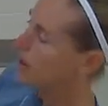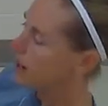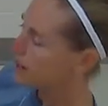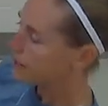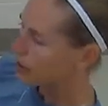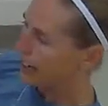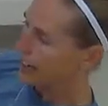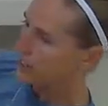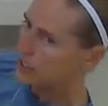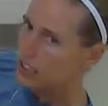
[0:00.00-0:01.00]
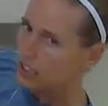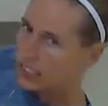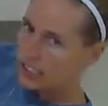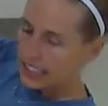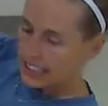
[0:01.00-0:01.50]
off the ground
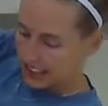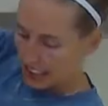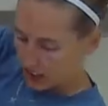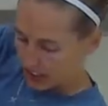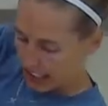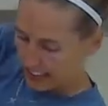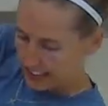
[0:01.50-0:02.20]
and touch side to